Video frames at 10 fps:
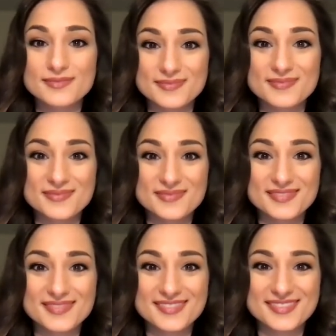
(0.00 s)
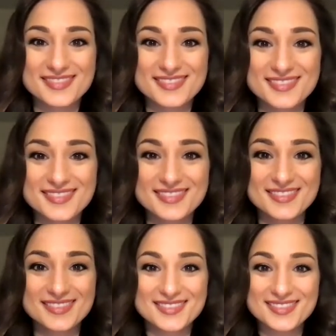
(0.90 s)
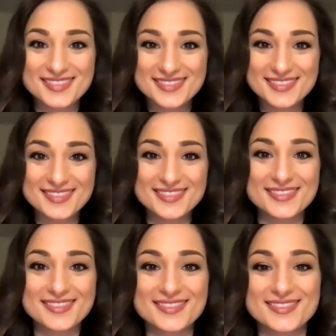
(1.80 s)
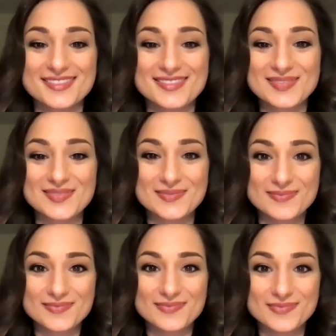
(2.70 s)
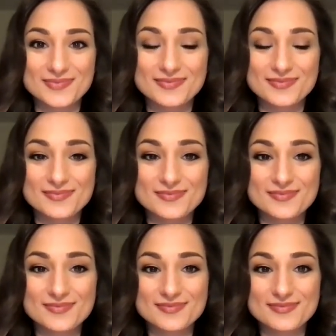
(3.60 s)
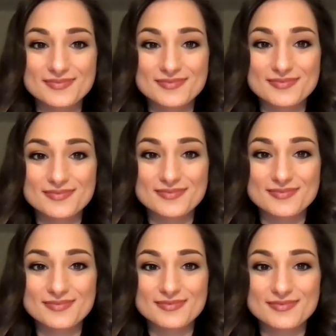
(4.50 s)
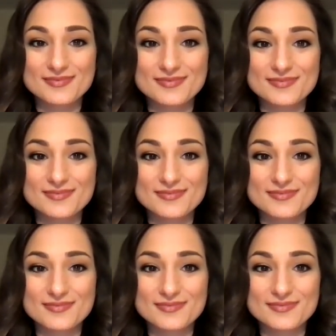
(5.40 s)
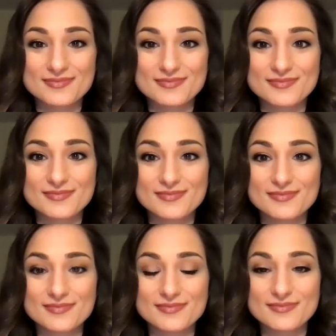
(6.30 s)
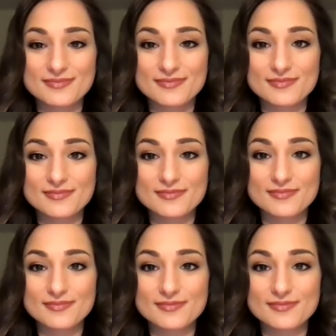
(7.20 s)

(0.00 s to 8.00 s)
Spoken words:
[no speech]